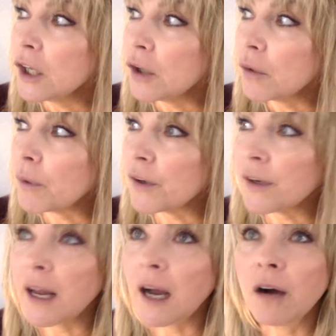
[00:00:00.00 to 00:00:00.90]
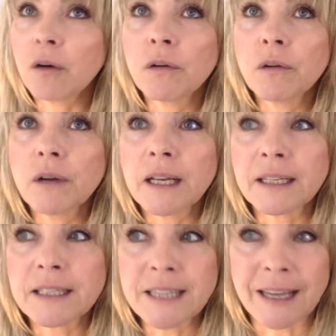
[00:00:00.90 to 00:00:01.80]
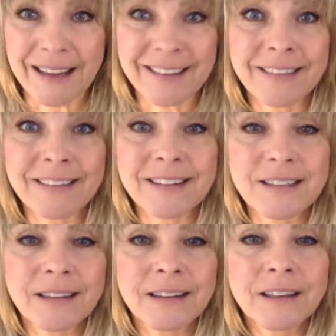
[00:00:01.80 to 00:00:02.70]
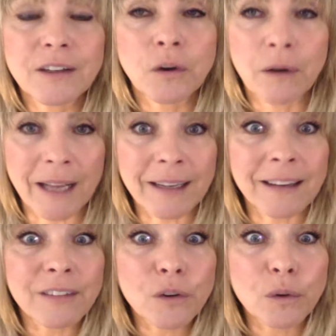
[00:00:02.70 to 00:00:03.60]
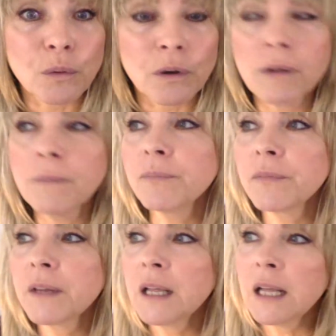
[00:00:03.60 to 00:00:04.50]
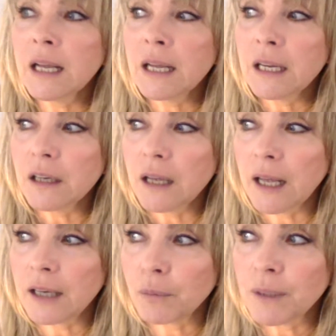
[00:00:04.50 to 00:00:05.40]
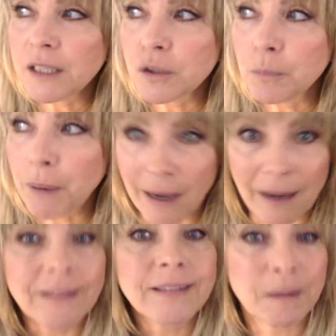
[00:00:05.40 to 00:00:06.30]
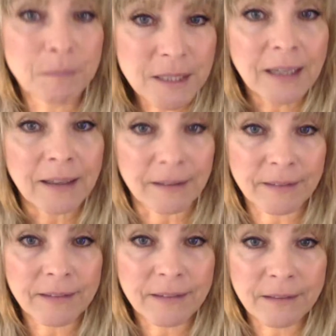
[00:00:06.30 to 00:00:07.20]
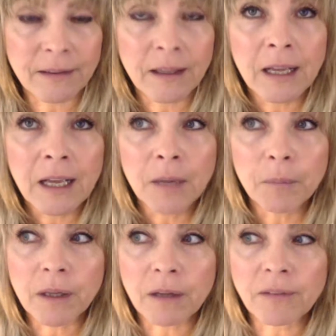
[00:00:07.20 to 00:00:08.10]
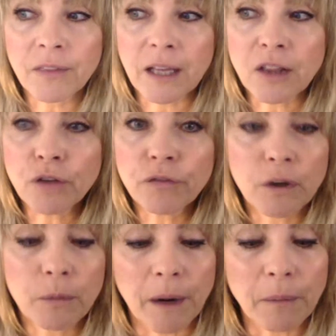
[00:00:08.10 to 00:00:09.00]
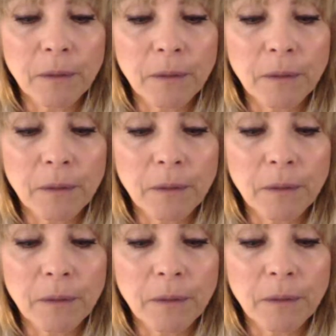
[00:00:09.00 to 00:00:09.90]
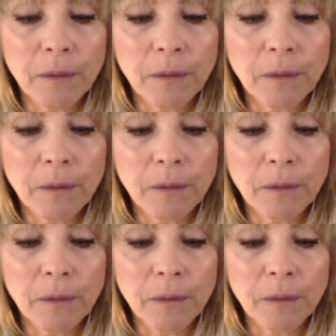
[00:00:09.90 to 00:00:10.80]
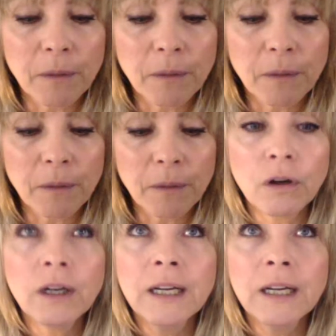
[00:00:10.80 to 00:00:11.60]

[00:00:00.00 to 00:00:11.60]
we're now in a test you know, like in school, and we need to pass some tests. Because in the age of Aquarius, it's all about your